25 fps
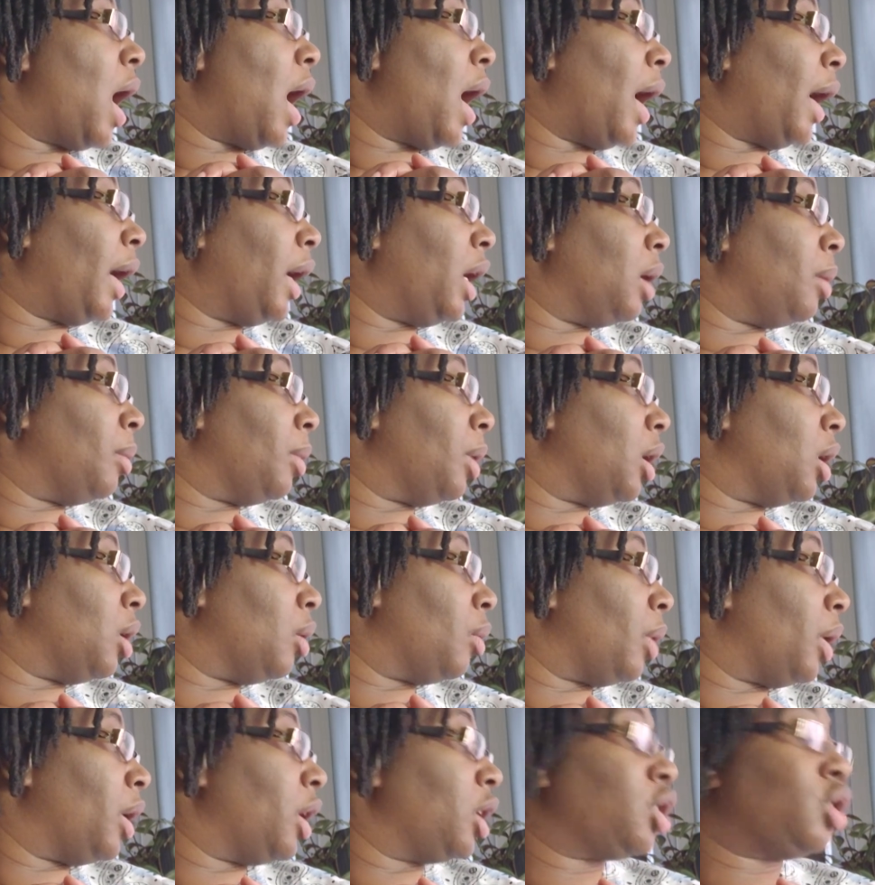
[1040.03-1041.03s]
I am
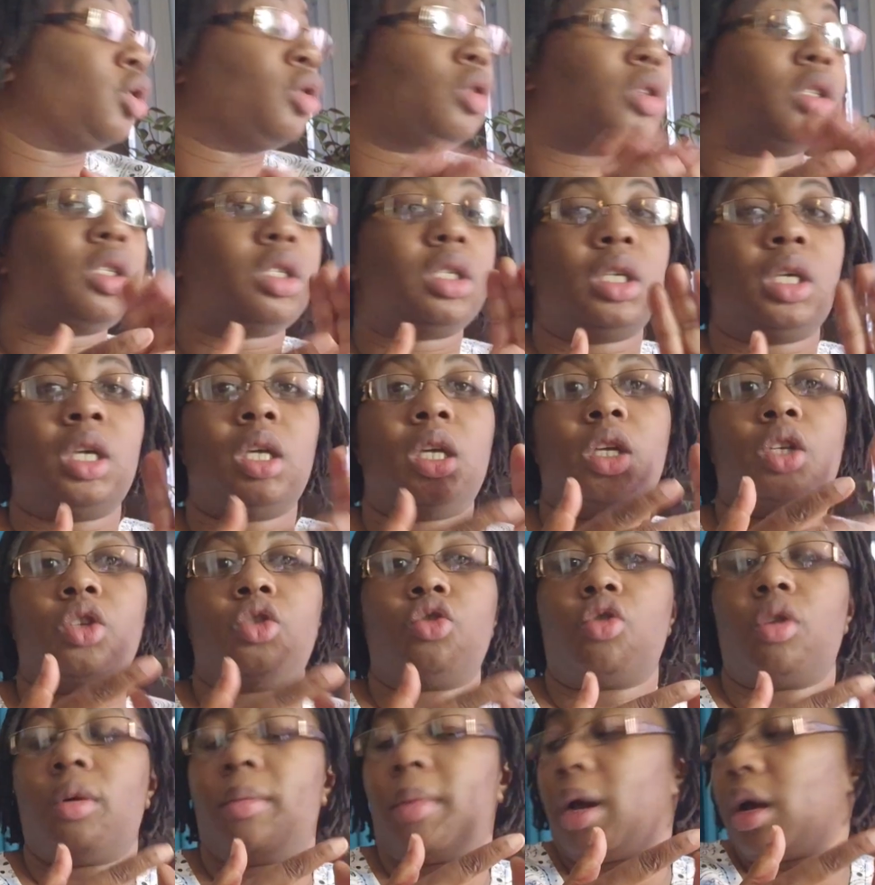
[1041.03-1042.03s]
getting ready to sit and
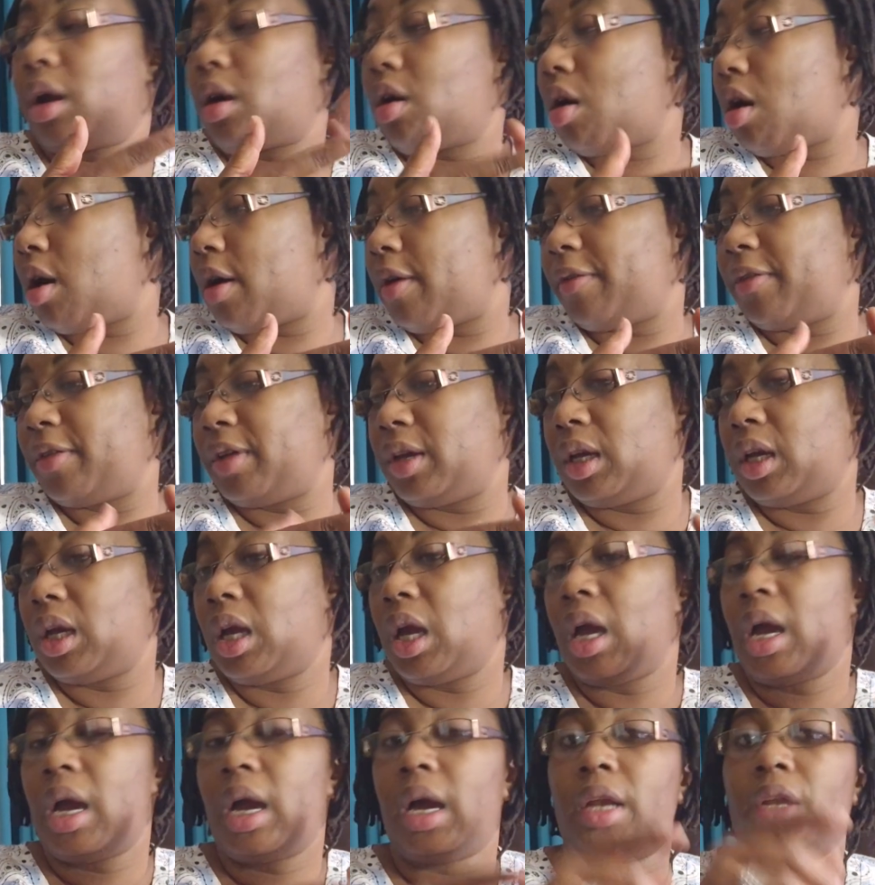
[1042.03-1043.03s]
enjoy my coffee.
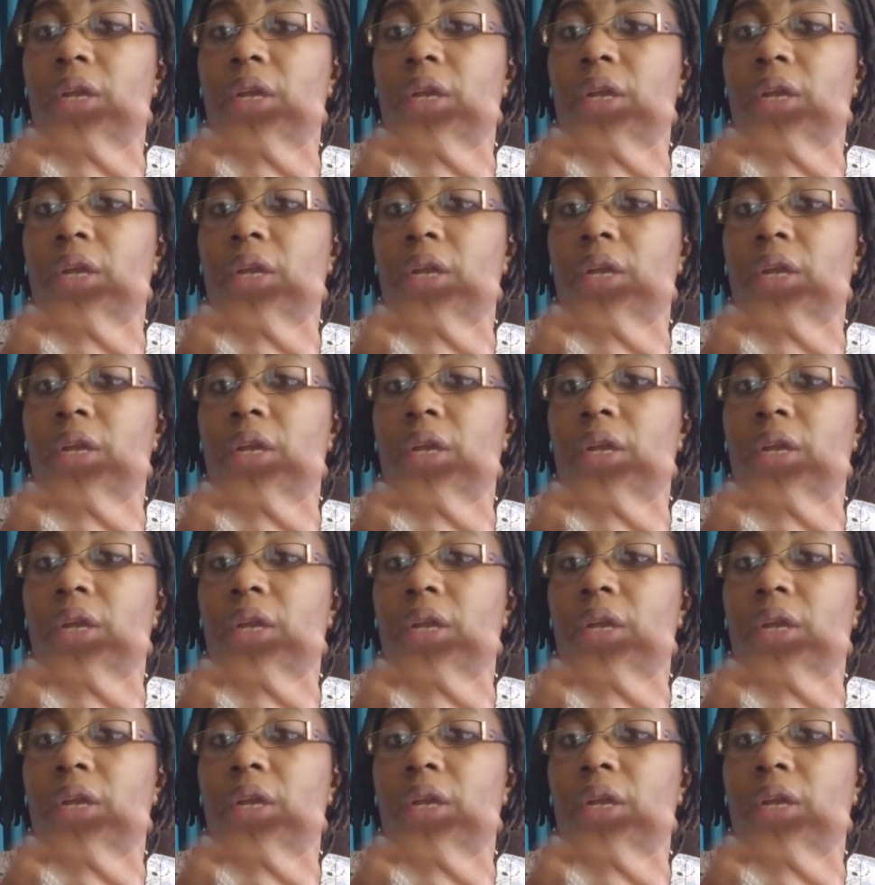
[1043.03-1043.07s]
I